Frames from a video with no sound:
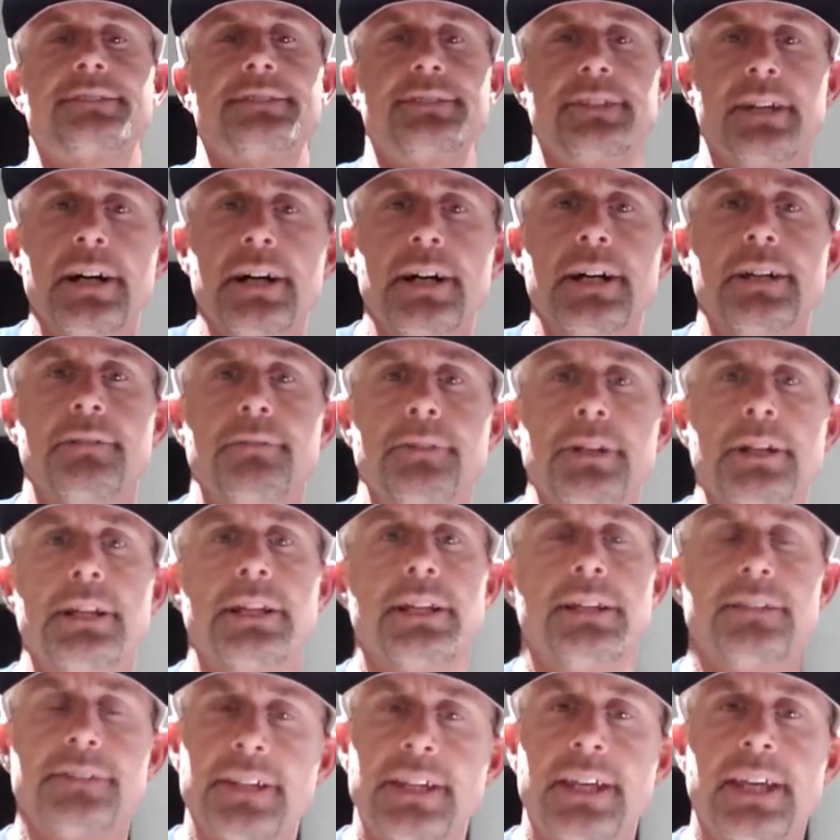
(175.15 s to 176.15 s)
stud.
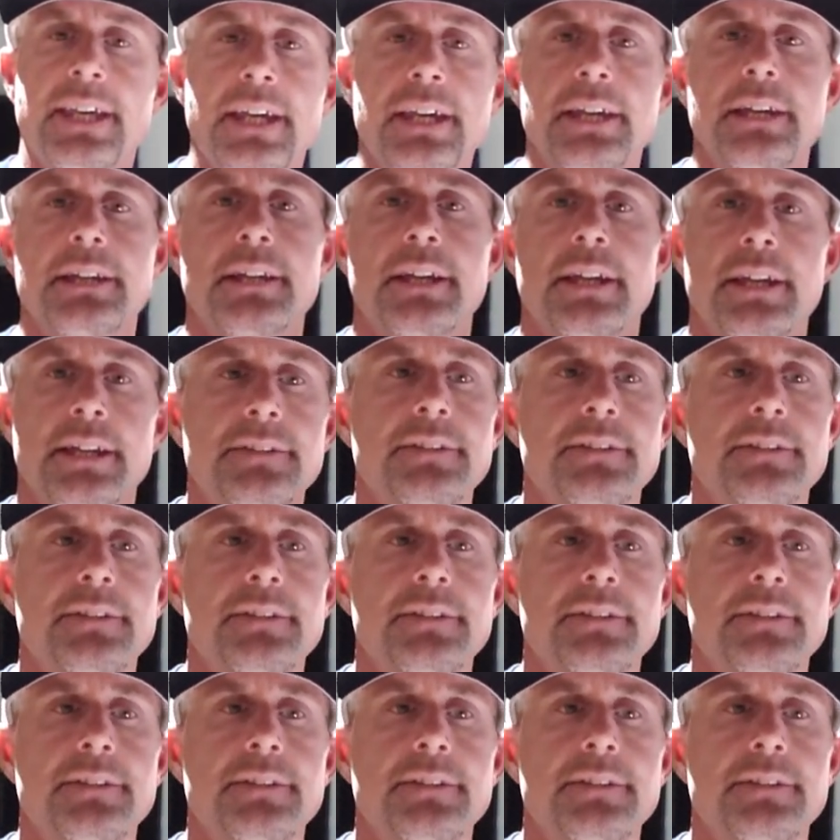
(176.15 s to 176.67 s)
Really, he's a kid.